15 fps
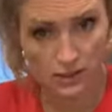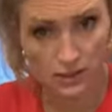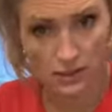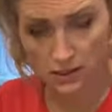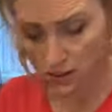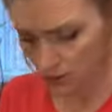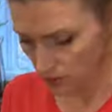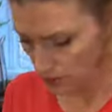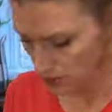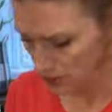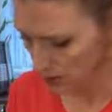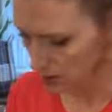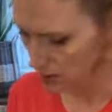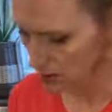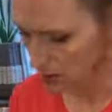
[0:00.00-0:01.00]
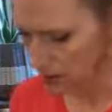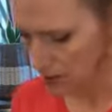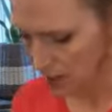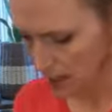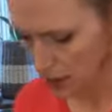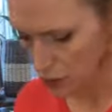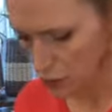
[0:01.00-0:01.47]
sea salt.
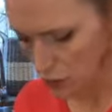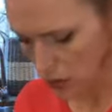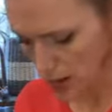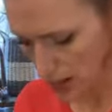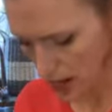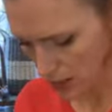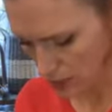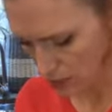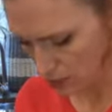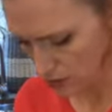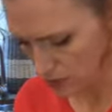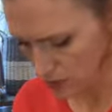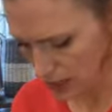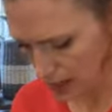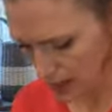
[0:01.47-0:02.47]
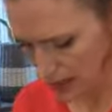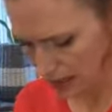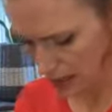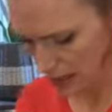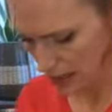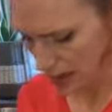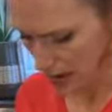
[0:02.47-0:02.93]
I do not use
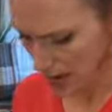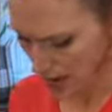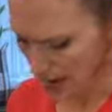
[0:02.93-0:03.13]
iodine.